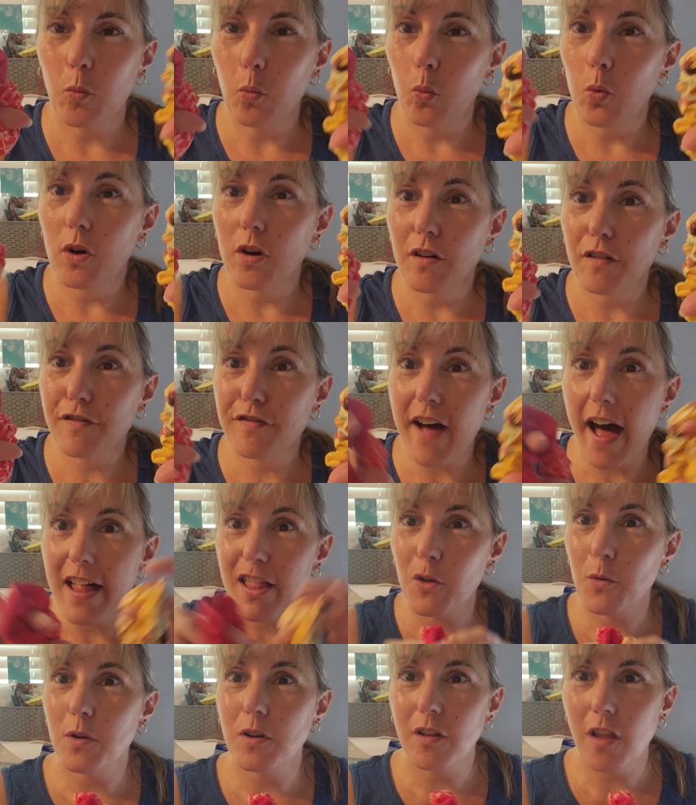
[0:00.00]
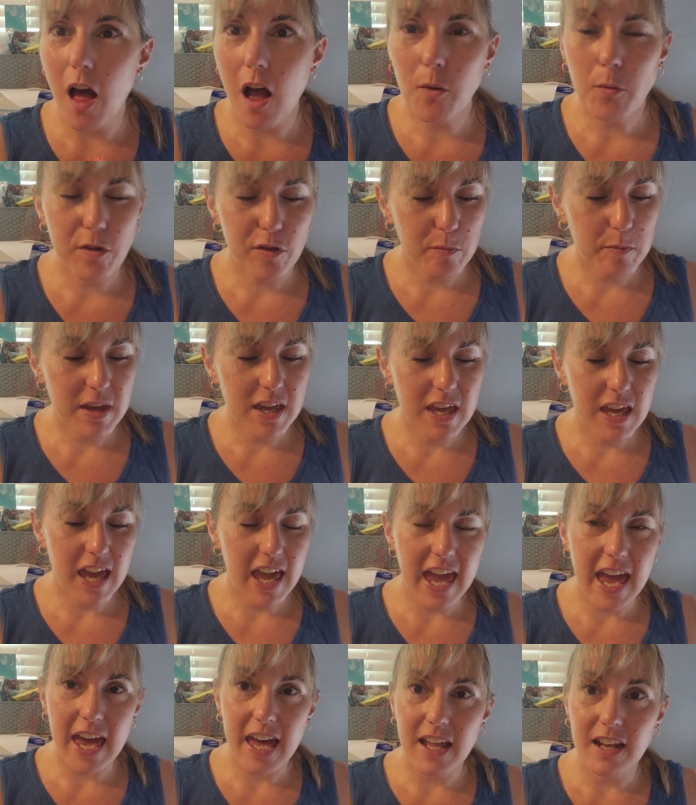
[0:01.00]
will follow along with me
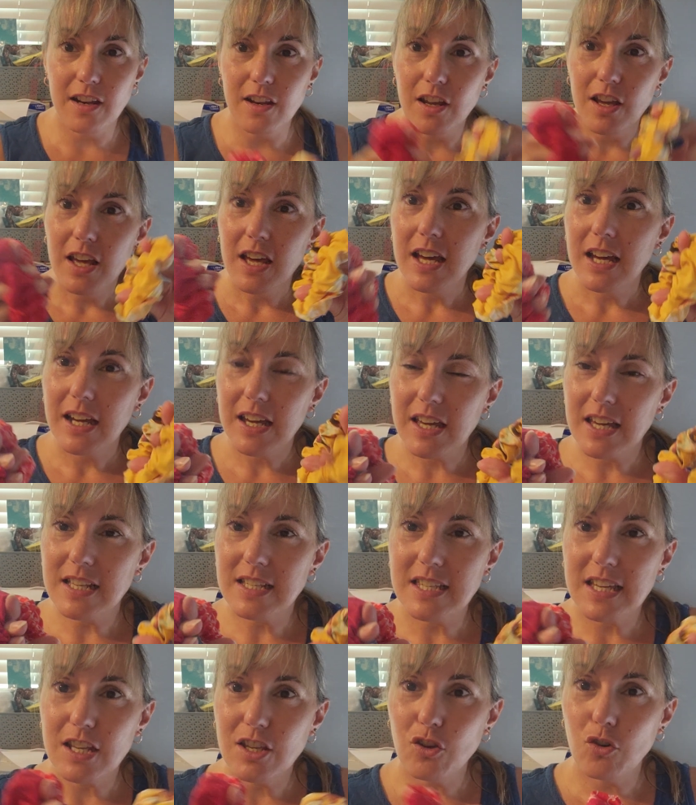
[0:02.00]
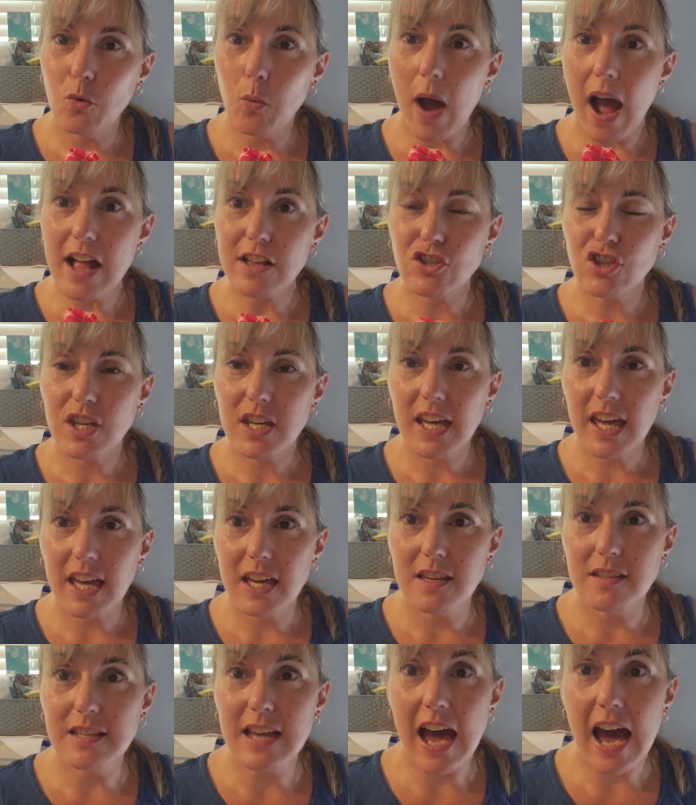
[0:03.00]
and continue watching
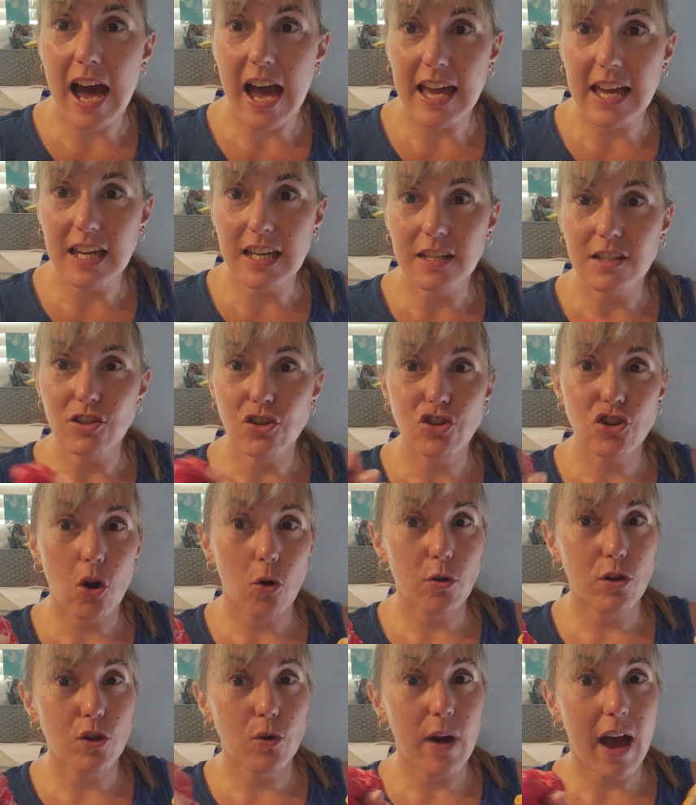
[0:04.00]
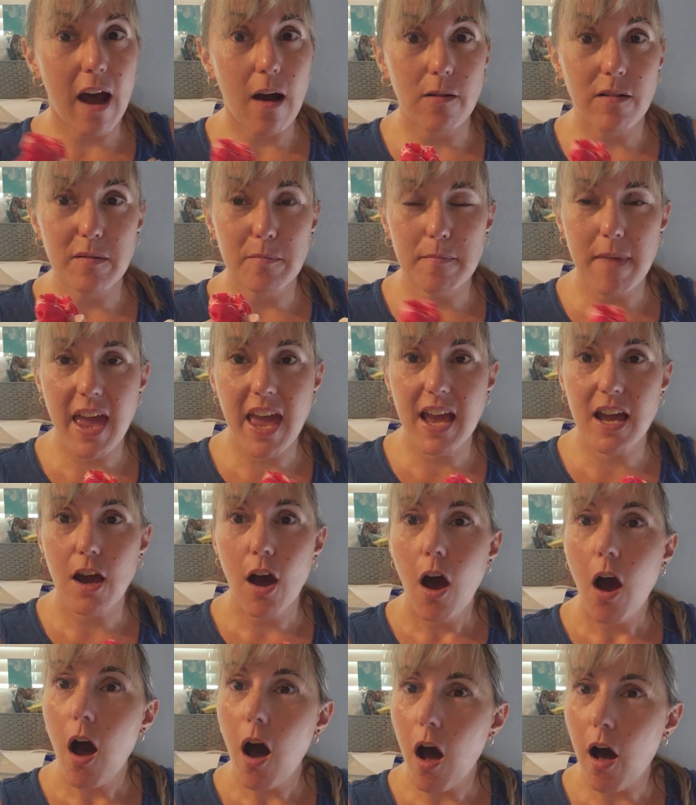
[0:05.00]
as I show you how to make
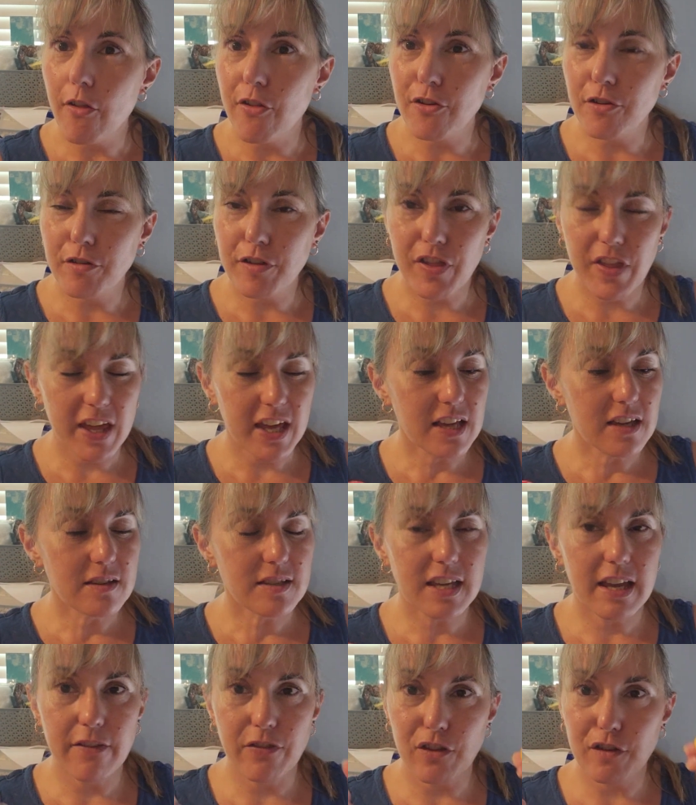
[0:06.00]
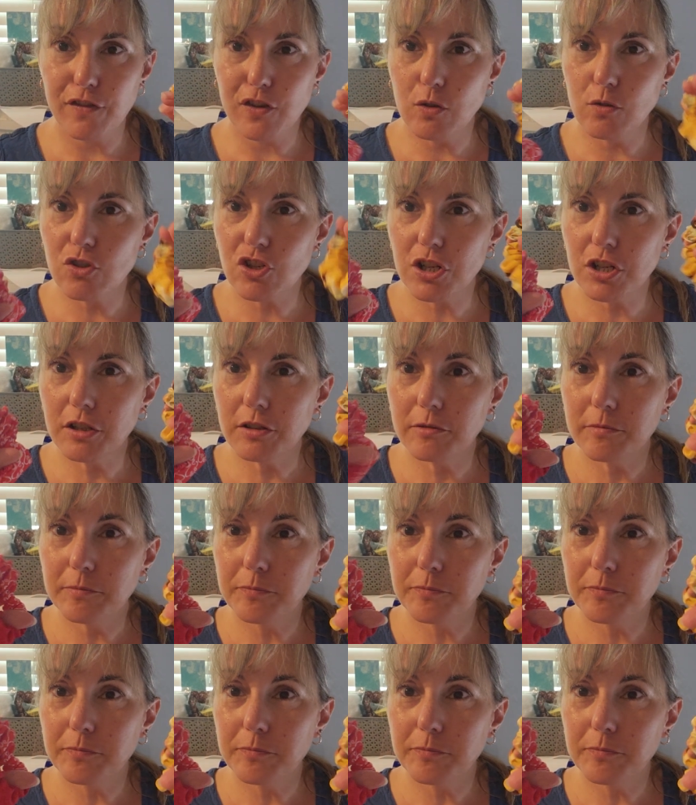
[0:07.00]
other things in the future.